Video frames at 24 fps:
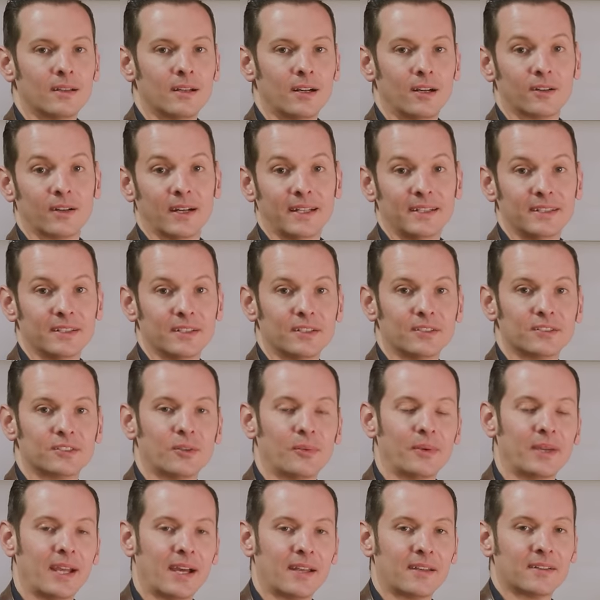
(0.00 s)
All right,
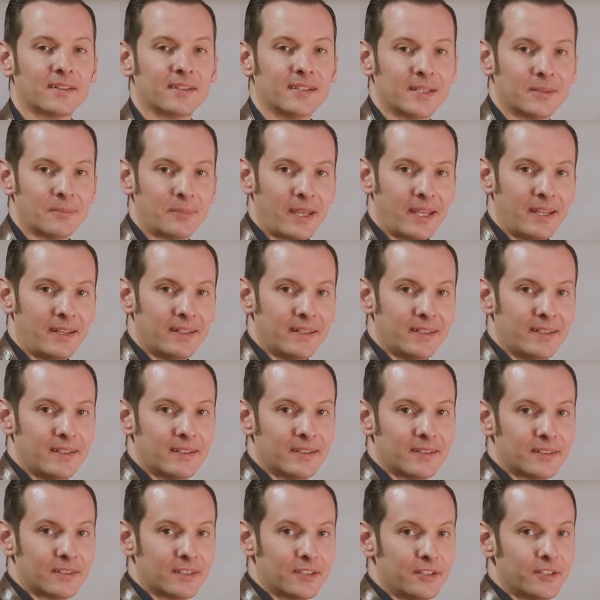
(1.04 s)
so we got our gun painted,
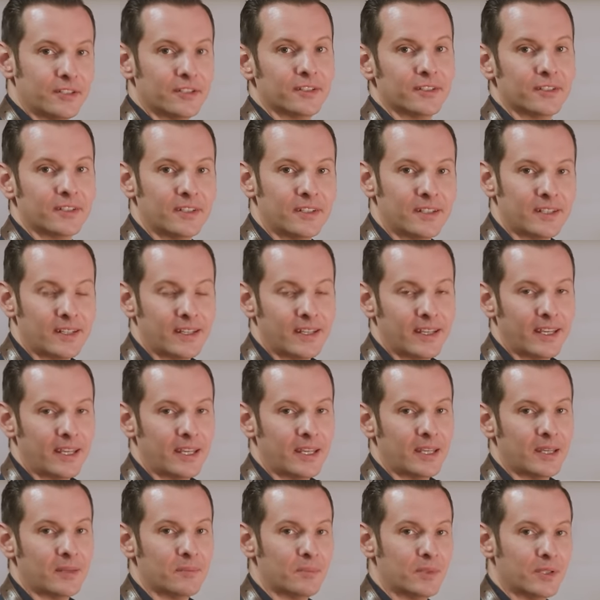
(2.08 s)
cured,
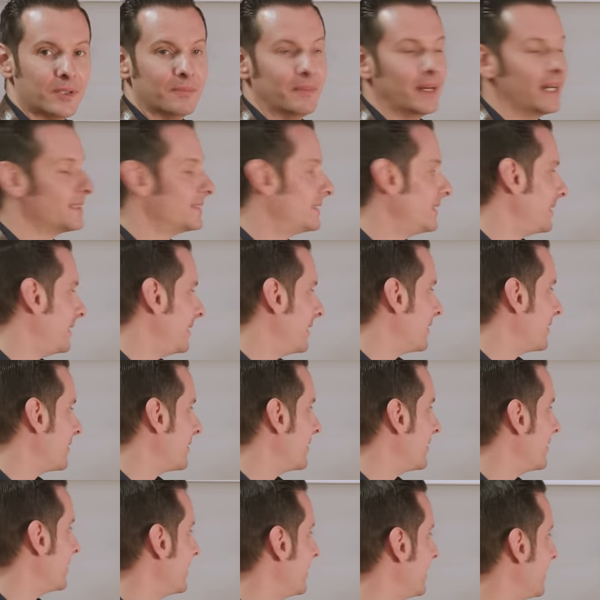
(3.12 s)
and put back
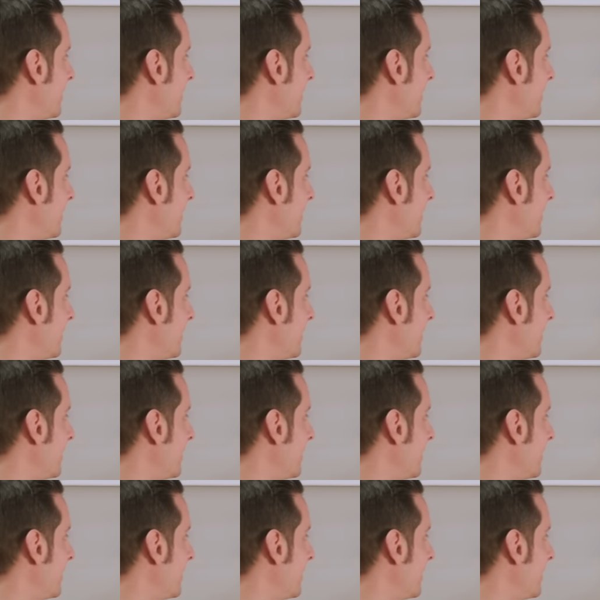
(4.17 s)
together,